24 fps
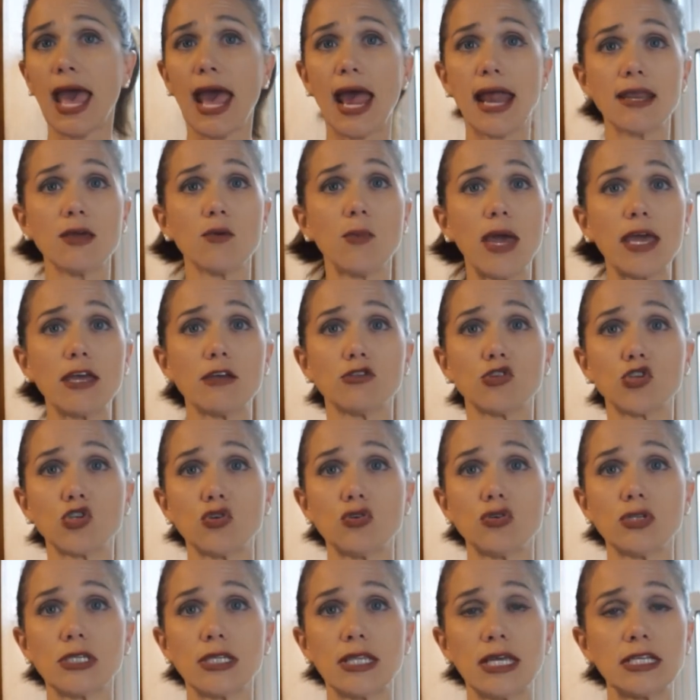any way you
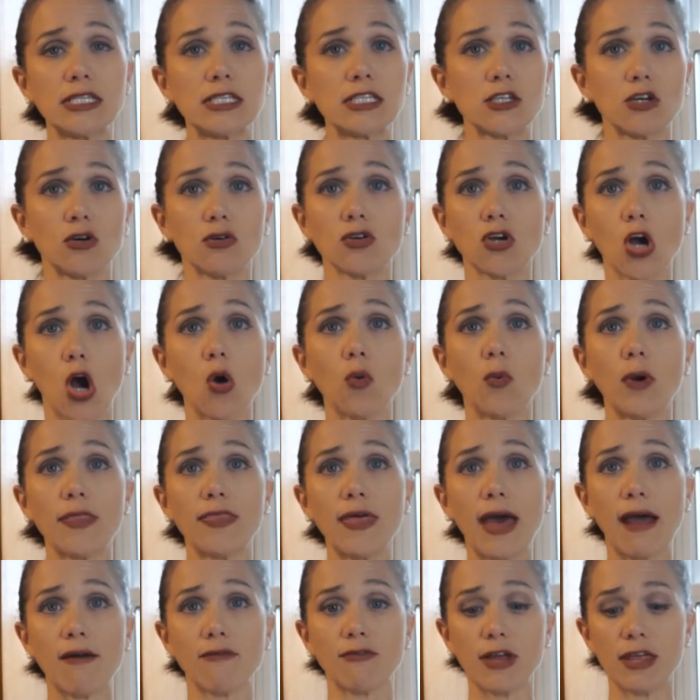choose and they still go with
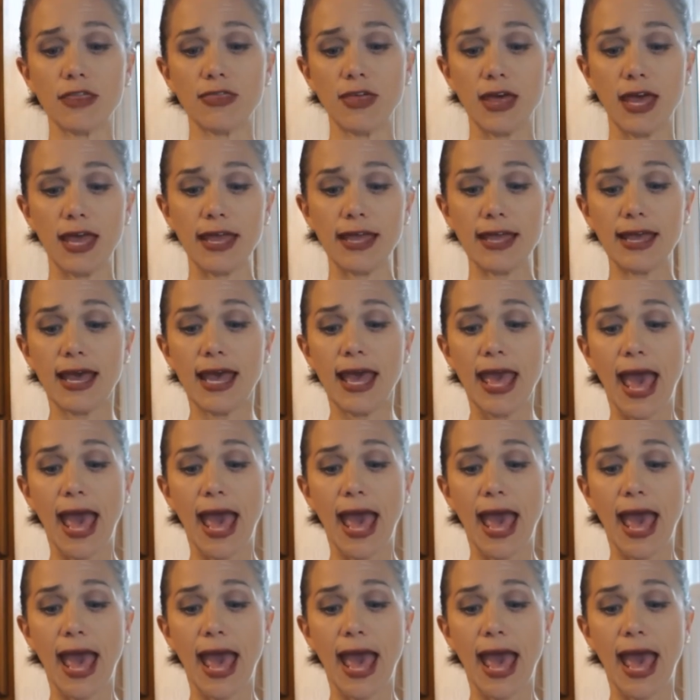everything.